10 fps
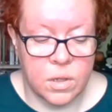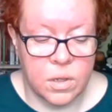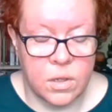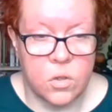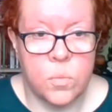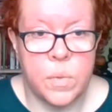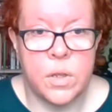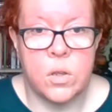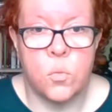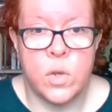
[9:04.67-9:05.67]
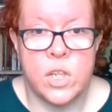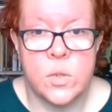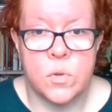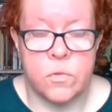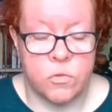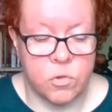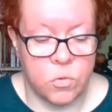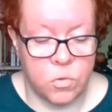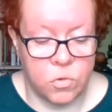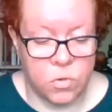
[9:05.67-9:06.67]
illumine the wisp of
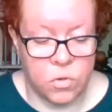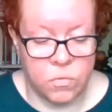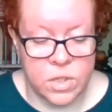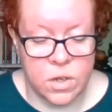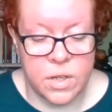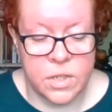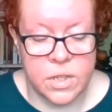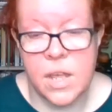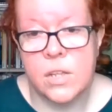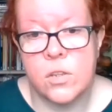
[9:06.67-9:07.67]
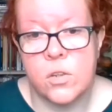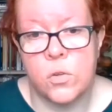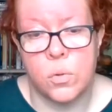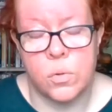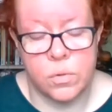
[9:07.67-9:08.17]
truth that resides there too.